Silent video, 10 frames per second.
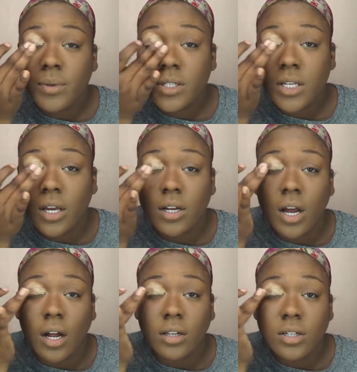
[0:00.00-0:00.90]
was
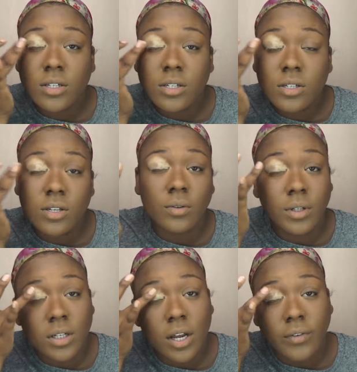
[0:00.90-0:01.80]
$10, so
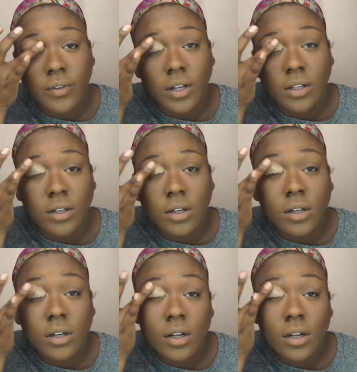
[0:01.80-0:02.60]
it definitely